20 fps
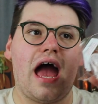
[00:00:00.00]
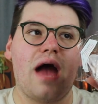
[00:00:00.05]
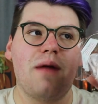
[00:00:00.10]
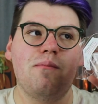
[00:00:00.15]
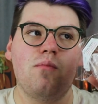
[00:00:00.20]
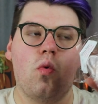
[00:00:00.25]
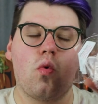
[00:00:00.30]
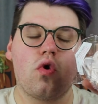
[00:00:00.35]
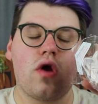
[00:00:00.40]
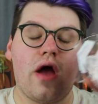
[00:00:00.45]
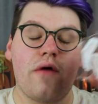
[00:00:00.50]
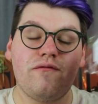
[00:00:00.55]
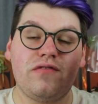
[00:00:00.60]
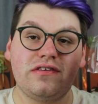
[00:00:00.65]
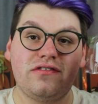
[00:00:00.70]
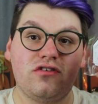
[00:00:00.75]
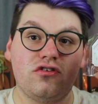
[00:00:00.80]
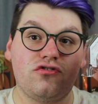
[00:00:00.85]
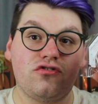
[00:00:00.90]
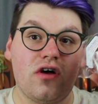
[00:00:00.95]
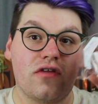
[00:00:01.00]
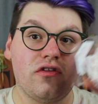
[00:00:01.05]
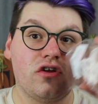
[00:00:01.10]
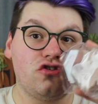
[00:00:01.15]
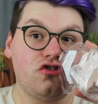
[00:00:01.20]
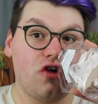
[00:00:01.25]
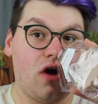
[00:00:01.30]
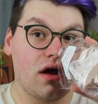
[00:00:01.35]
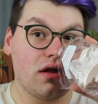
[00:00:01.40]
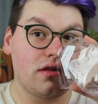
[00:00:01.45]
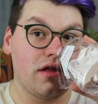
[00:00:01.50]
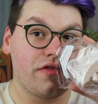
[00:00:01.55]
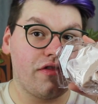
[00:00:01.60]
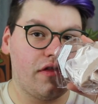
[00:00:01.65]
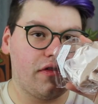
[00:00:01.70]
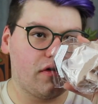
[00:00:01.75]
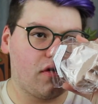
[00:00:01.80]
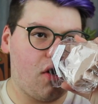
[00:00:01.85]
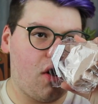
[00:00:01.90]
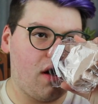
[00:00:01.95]
More emphasis on the chocolate
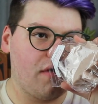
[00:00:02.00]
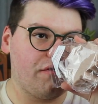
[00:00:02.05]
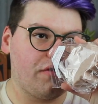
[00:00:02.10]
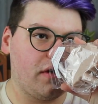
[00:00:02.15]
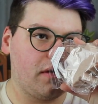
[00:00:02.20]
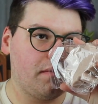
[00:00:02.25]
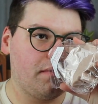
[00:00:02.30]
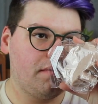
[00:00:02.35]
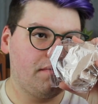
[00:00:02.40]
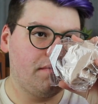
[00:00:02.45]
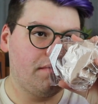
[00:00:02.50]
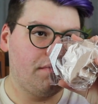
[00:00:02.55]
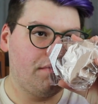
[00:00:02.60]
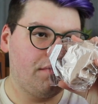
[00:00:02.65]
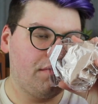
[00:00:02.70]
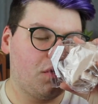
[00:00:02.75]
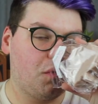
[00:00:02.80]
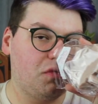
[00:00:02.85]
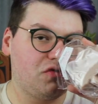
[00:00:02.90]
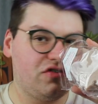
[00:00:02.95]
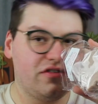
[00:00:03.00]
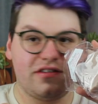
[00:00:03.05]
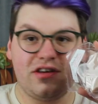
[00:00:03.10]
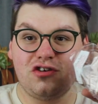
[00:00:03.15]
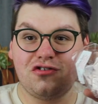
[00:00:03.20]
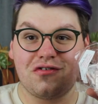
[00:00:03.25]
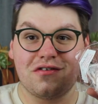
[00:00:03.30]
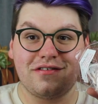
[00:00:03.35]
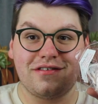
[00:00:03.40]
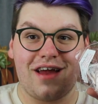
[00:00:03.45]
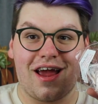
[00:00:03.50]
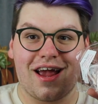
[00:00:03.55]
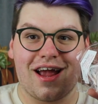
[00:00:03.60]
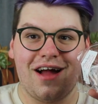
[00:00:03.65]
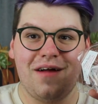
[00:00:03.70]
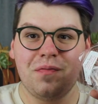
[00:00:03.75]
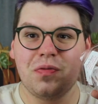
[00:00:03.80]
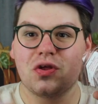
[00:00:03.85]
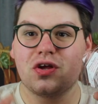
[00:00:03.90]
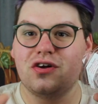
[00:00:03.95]
than the coffee which is interesting
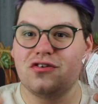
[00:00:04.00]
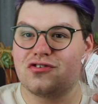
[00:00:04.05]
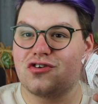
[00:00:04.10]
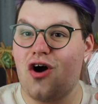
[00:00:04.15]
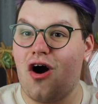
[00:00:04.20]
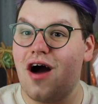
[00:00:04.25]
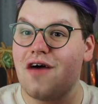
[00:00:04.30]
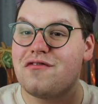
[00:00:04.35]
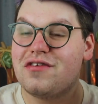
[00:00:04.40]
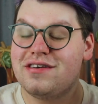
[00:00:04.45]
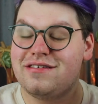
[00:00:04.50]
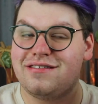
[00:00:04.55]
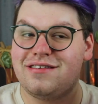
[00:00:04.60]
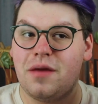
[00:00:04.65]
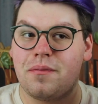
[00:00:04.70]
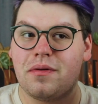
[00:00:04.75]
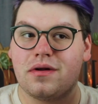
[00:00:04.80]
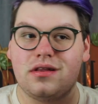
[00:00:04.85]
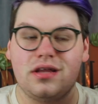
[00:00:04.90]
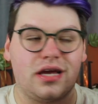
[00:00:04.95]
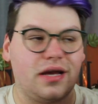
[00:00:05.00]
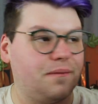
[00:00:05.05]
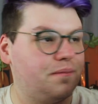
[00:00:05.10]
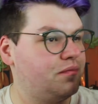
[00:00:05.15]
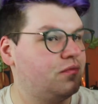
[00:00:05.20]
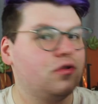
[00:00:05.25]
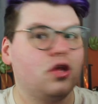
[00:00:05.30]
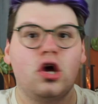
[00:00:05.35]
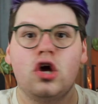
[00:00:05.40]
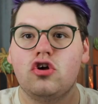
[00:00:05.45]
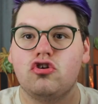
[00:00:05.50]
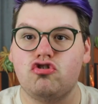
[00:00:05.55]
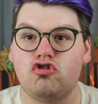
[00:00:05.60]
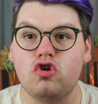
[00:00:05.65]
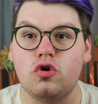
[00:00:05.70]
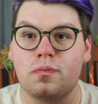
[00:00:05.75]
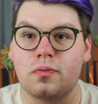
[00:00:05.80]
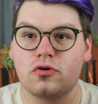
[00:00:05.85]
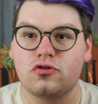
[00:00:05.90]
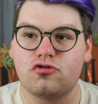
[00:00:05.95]
because coffee is typically
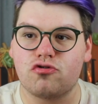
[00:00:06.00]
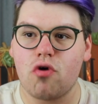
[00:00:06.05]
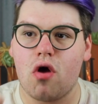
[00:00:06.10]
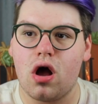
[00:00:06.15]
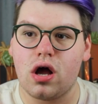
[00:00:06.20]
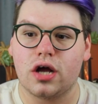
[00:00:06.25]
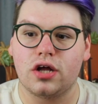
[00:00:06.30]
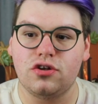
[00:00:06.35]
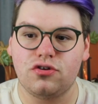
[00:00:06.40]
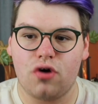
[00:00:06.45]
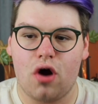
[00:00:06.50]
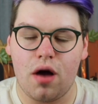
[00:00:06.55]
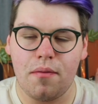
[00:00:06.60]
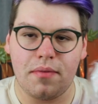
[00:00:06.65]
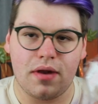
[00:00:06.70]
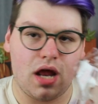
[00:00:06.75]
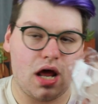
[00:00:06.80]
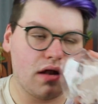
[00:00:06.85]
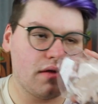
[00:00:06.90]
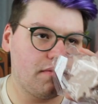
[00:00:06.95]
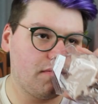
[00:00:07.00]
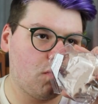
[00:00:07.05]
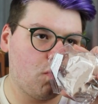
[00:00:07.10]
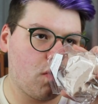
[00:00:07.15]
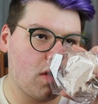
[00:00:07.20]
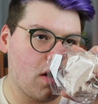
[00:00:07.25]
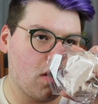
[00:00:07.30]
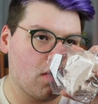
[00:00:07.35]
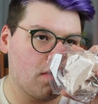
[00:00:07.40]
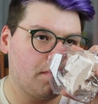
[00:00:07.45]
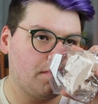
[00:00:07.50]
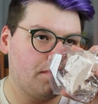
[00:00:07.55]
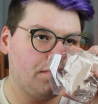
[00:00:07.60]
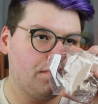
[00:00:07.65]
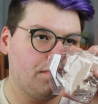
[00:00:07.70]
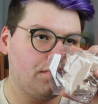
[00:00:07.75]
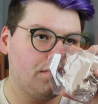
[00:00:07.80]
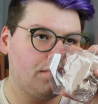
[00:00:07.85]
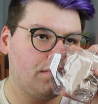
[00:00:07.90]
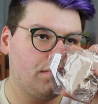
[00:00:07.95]
super strong and dominant, where
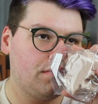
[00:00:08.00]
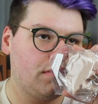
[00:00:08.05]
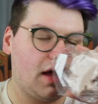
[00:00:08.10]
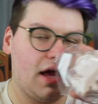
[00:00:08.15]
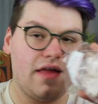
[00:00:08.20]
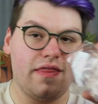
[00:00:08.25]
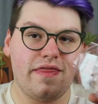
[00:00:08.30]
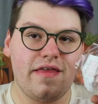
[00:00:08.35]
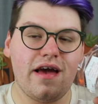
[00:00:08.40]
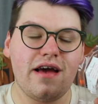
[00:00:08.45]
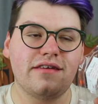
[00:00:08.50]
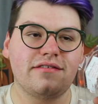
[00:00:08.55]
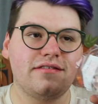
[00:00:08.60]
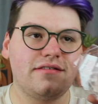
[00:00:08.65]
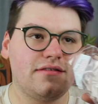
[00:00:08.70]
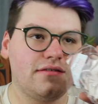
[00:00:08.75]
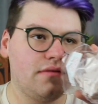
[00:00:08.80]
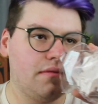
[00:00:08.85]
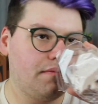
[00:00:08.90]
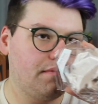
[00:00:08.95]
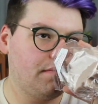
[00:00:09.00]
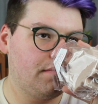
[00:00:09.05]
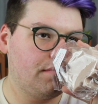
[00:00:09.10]
in this,